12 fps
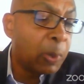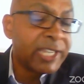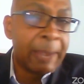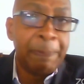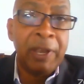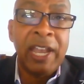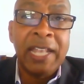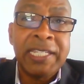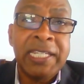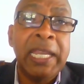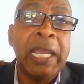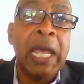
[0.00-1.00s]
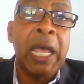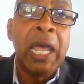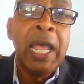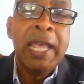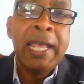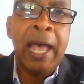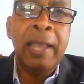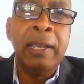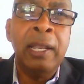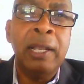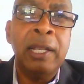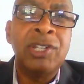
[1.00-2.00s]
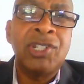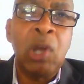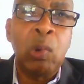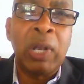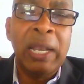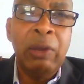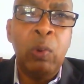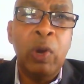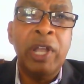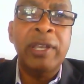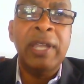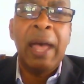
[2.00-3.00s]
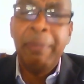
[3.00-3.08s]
what's happened in Antigua and the South Leeward,